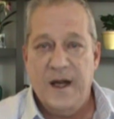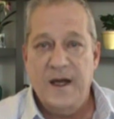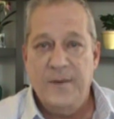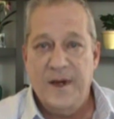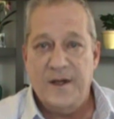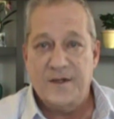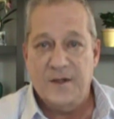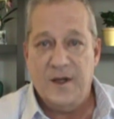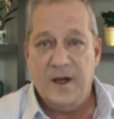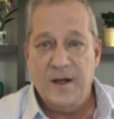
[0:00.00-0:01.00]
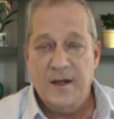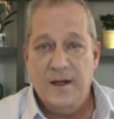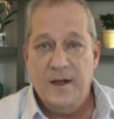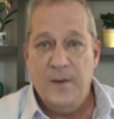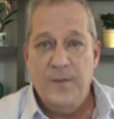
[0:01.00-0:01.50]
90 minutes long,
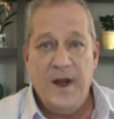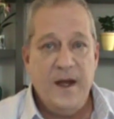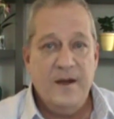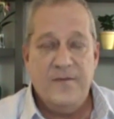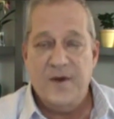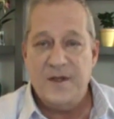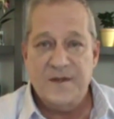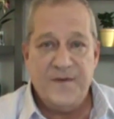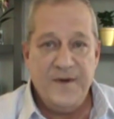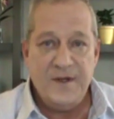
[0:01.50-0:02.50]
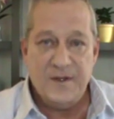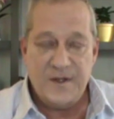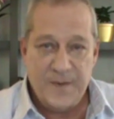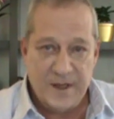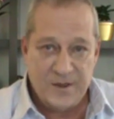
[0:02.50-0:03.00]
many of which have featured
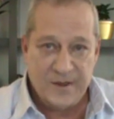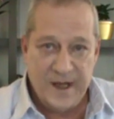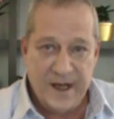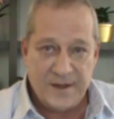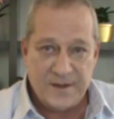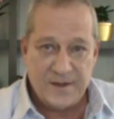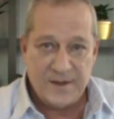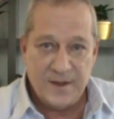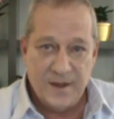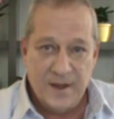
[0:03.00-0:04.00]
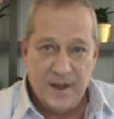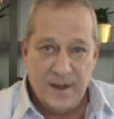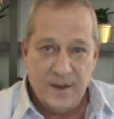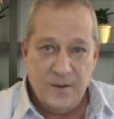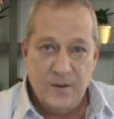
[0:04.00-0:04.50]
special guests
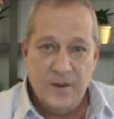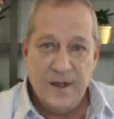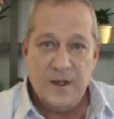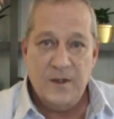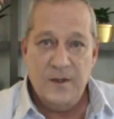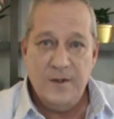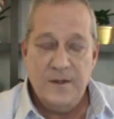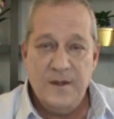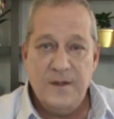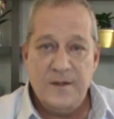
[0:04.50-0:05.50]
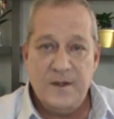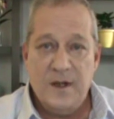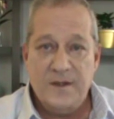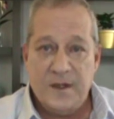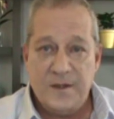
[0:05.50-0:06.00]
who include
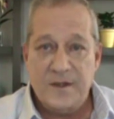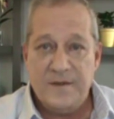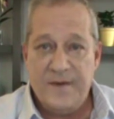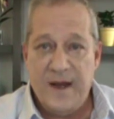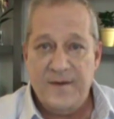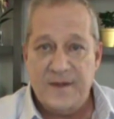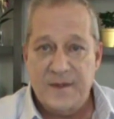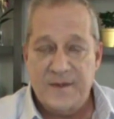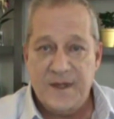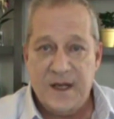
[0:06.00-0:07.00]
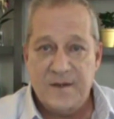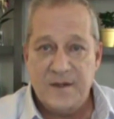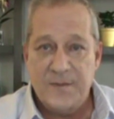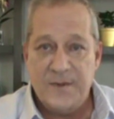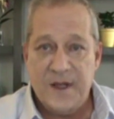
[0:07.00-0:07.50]
adult survivors
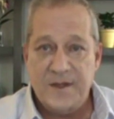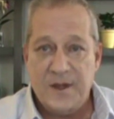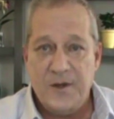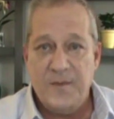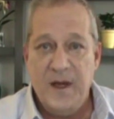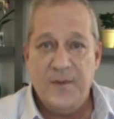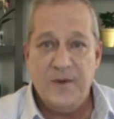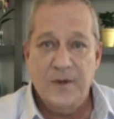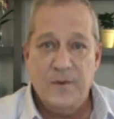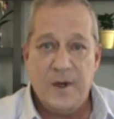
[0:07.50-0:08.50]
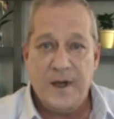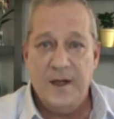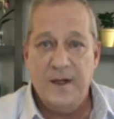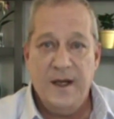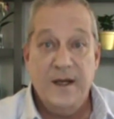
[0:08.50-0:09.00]
themselves, plus other people who work
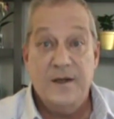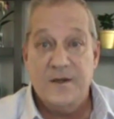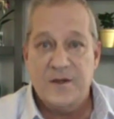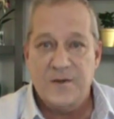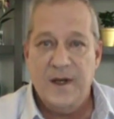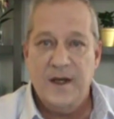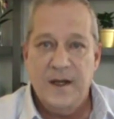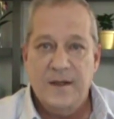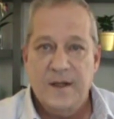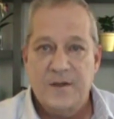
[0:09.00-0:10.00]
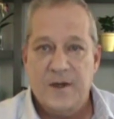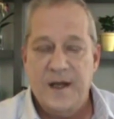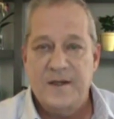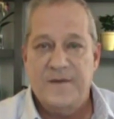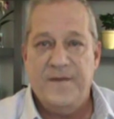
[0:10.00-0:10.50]
in the industry that
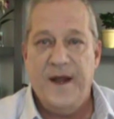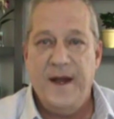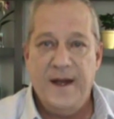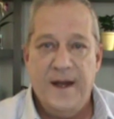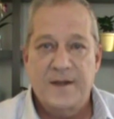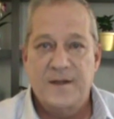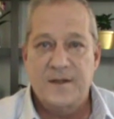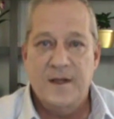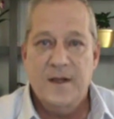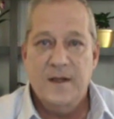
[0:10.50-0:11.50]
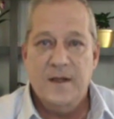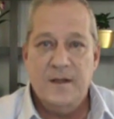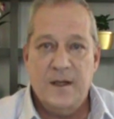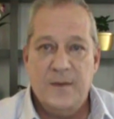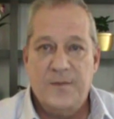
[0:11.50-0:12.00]
tries to fight against
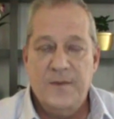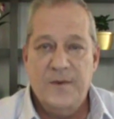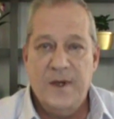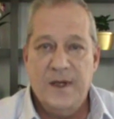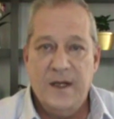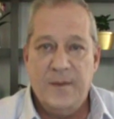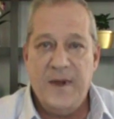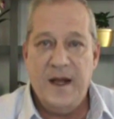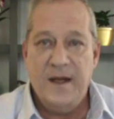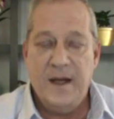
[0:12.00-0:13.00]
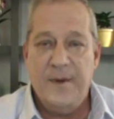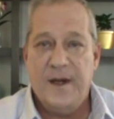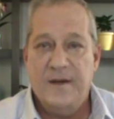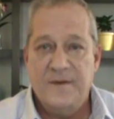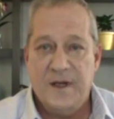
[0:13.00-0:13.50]
the
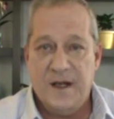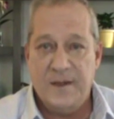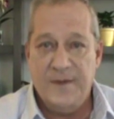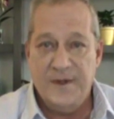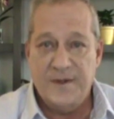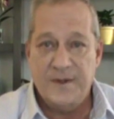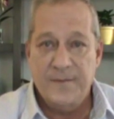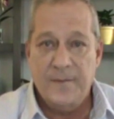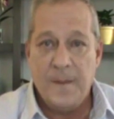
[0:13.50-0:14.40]
pandemic of child abuse.